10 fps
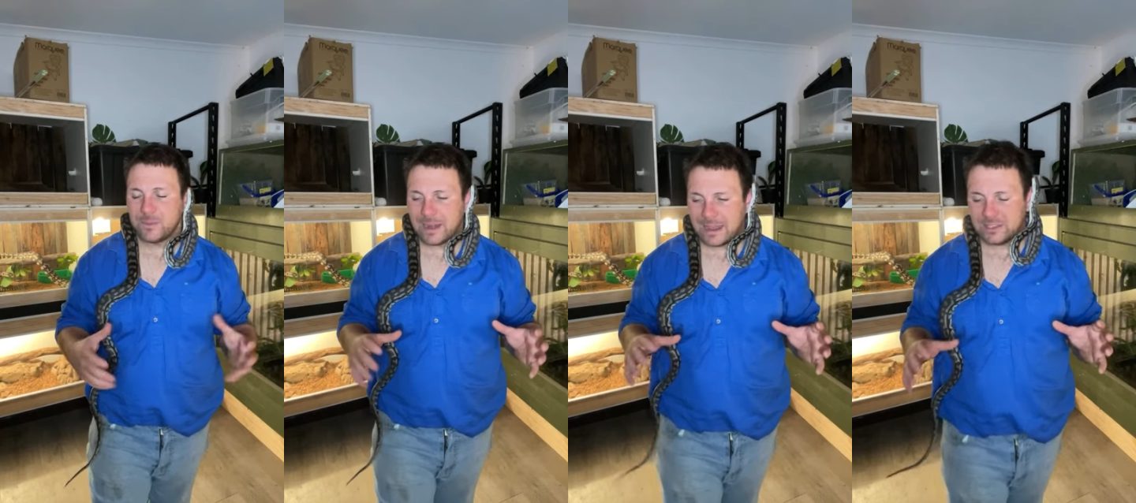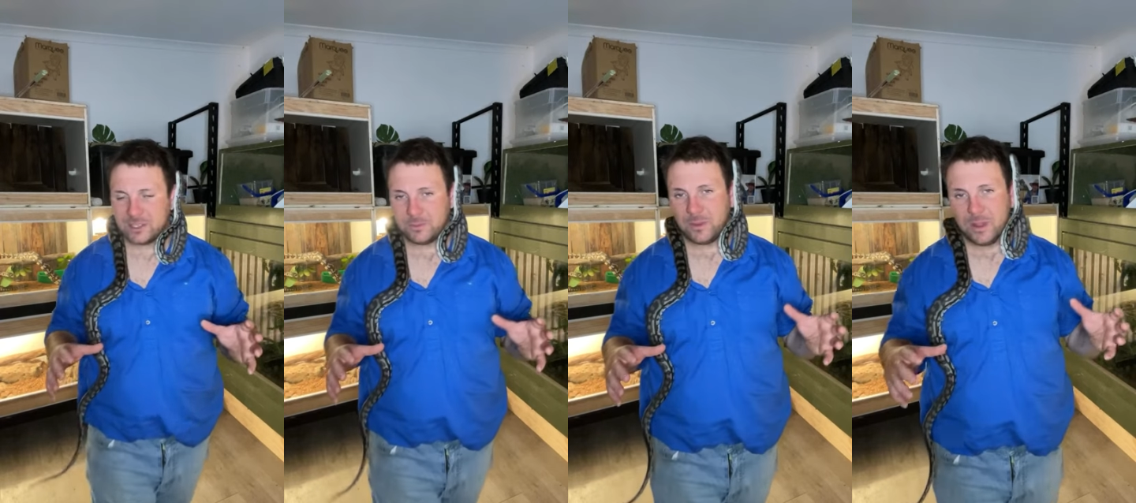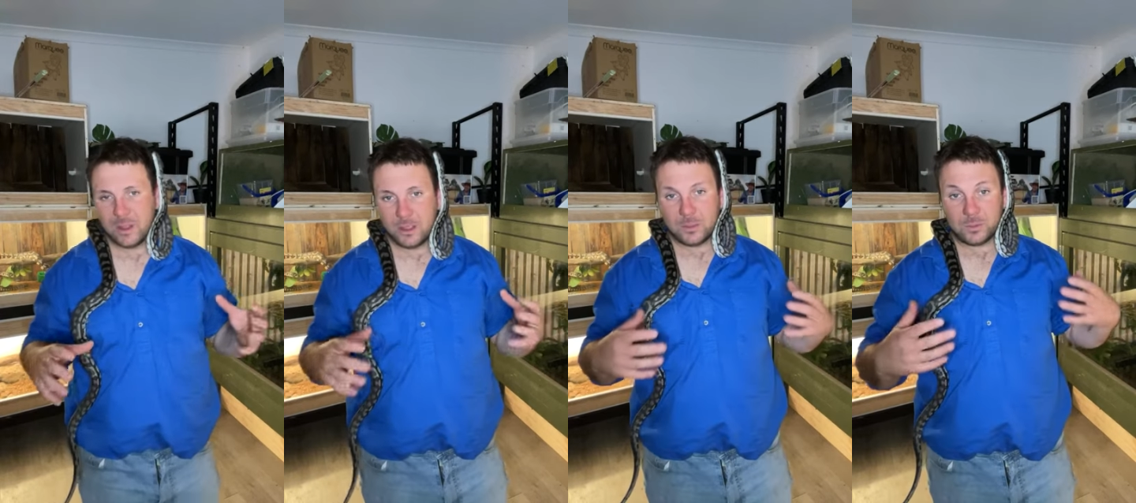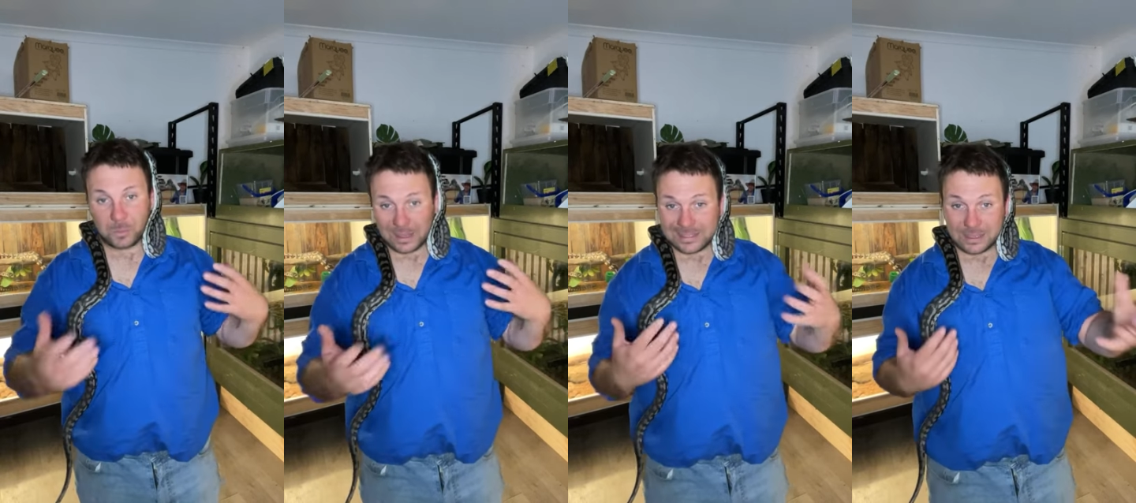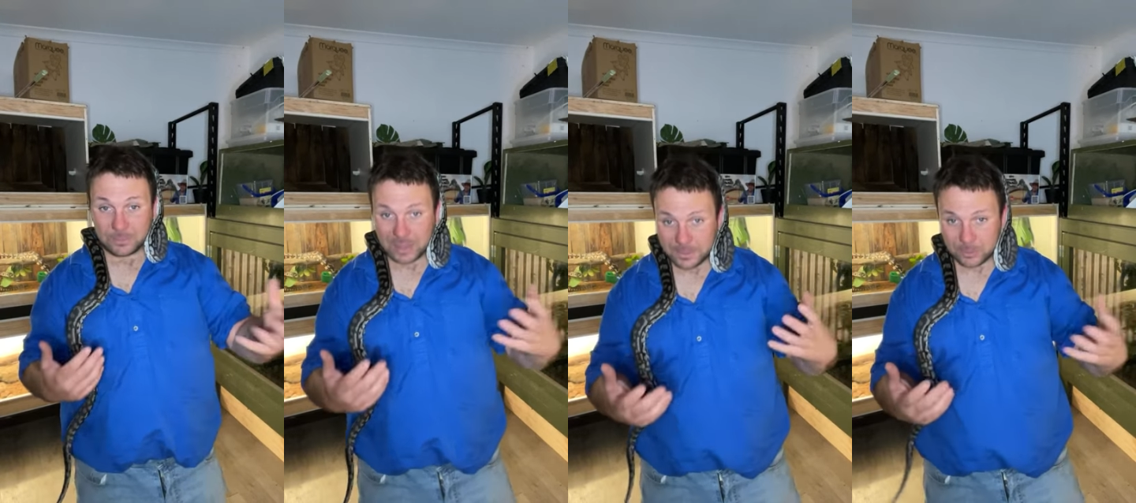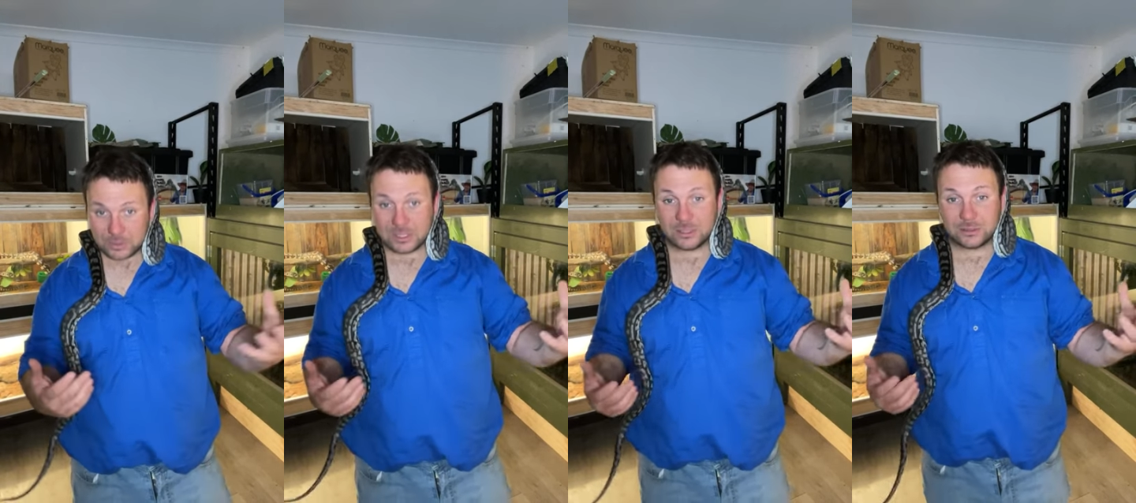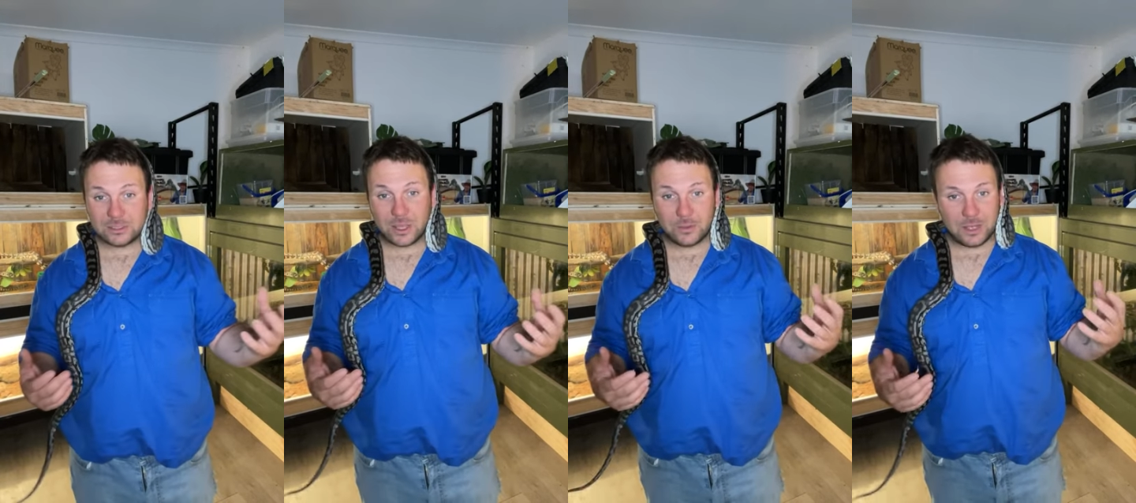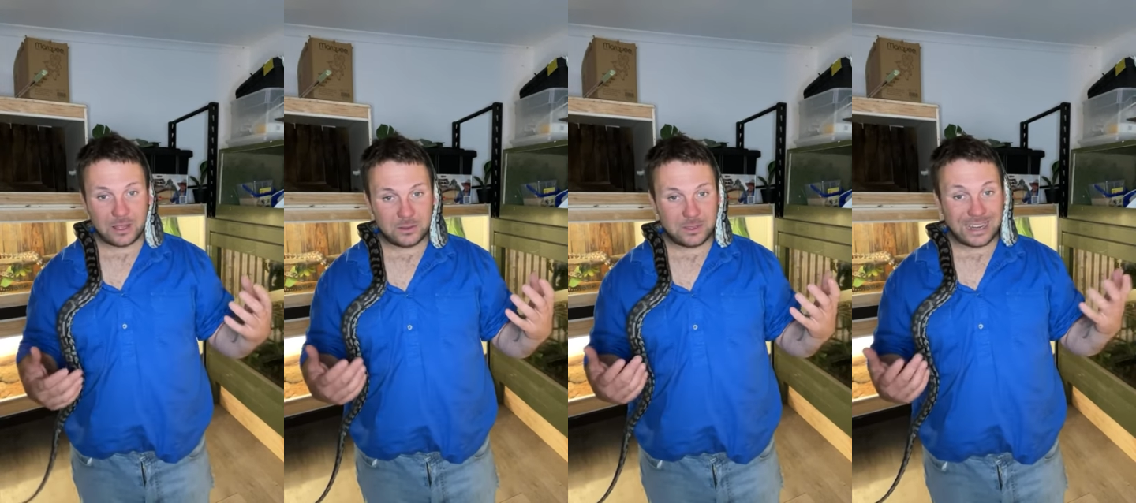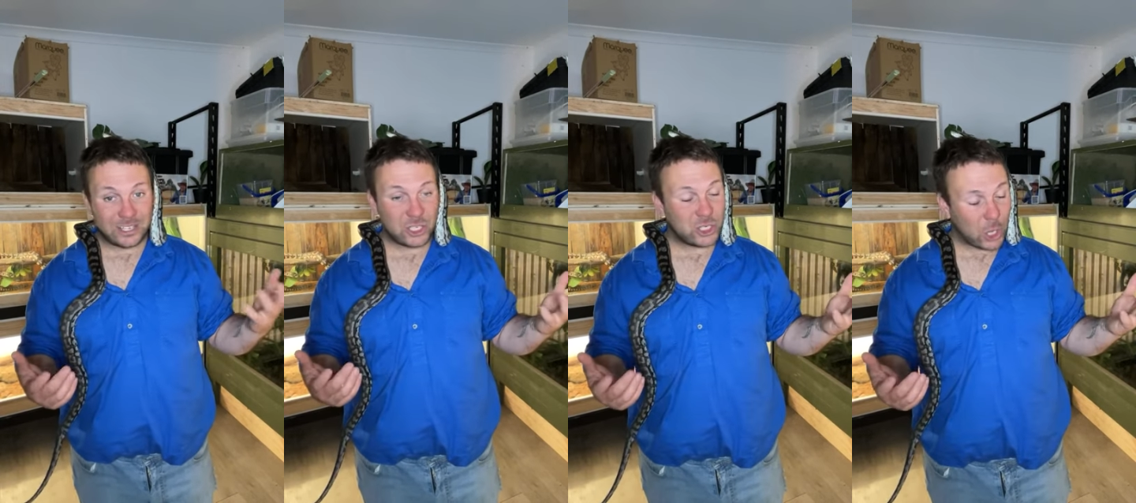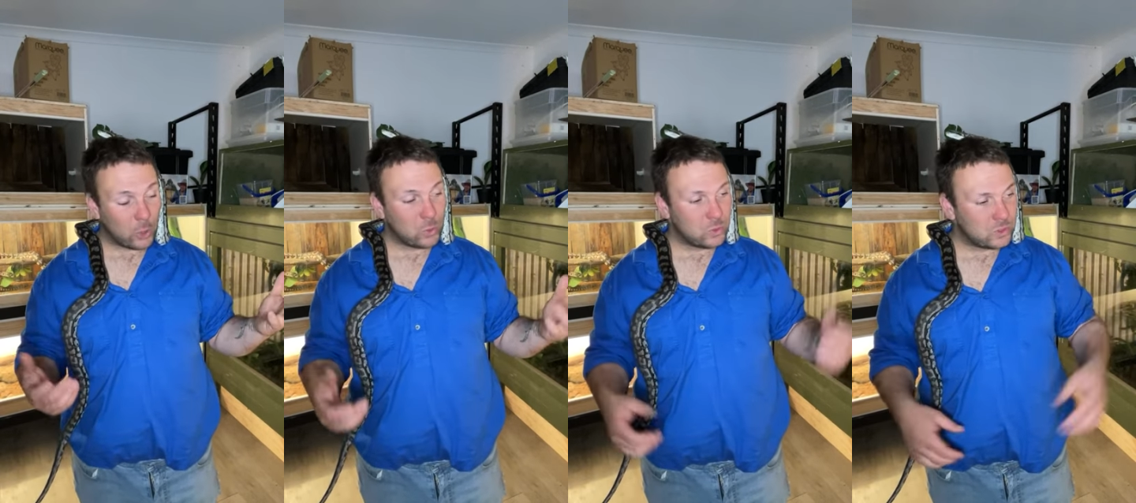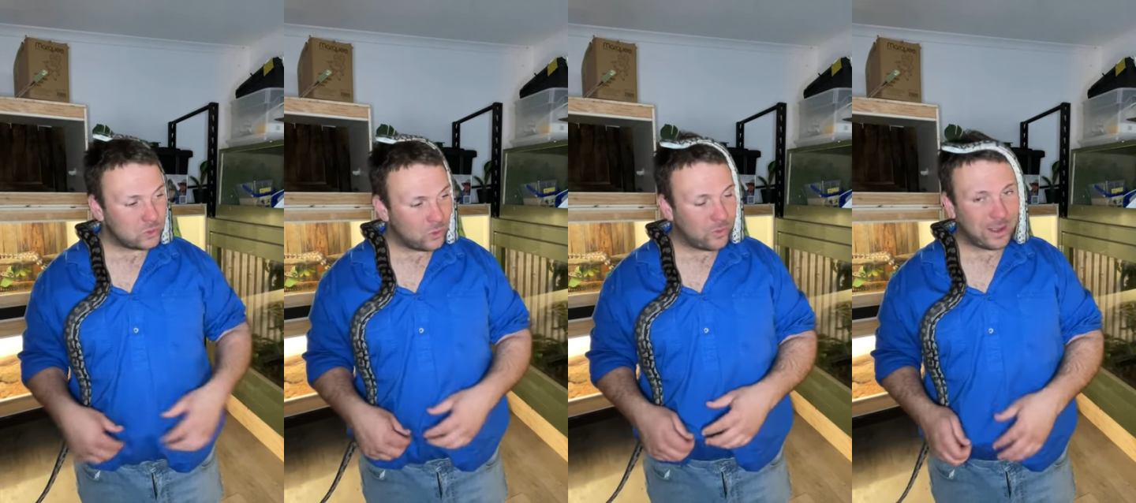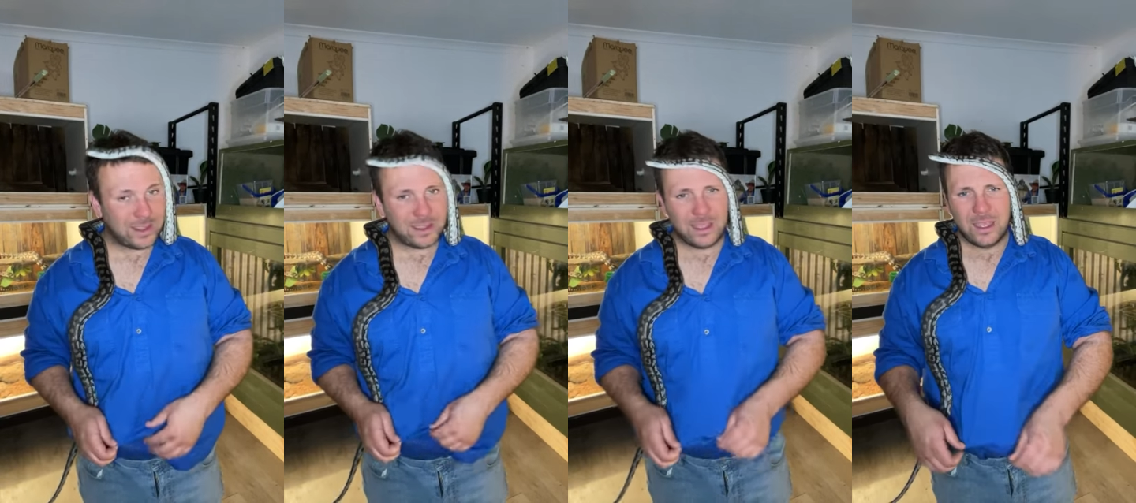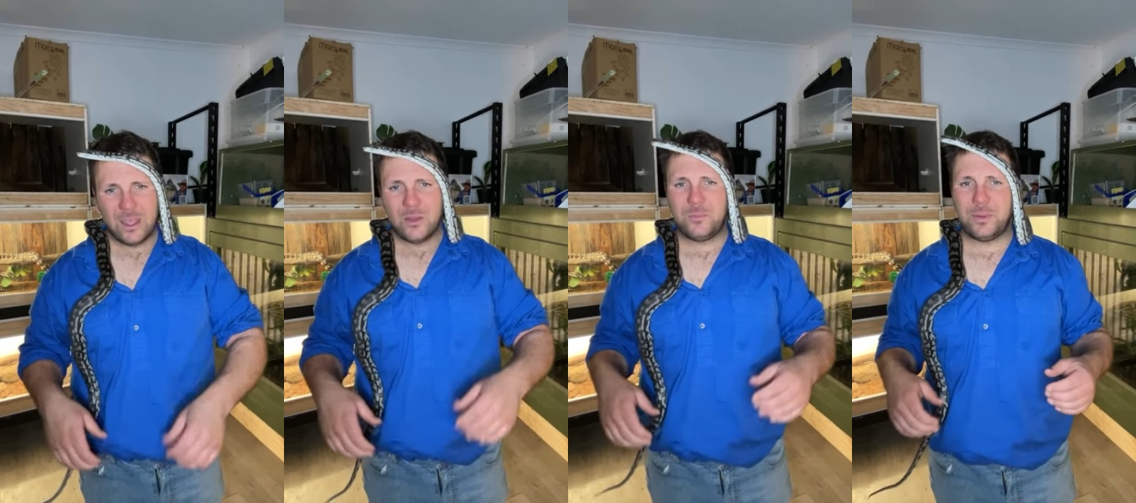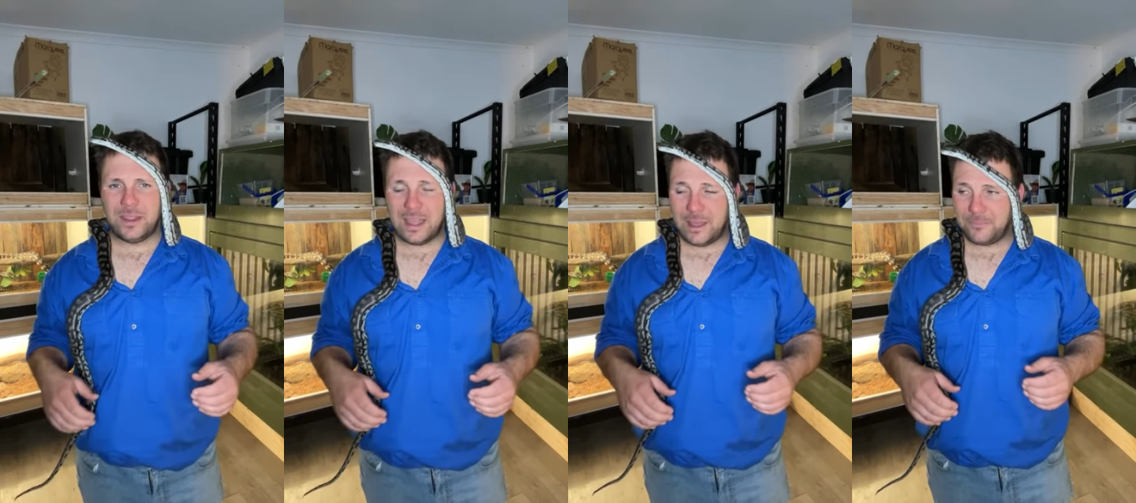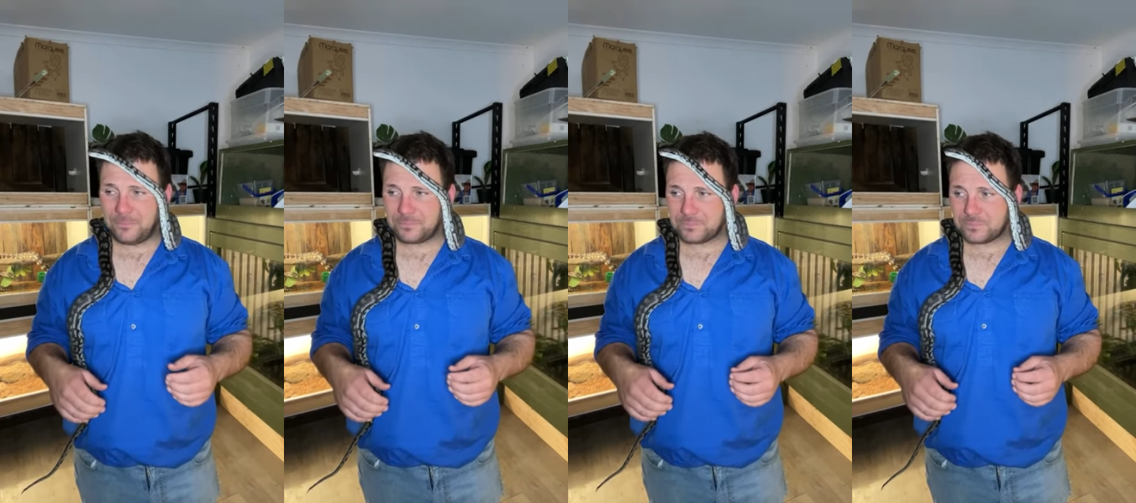I had some basic people skills. I'd done shows already, but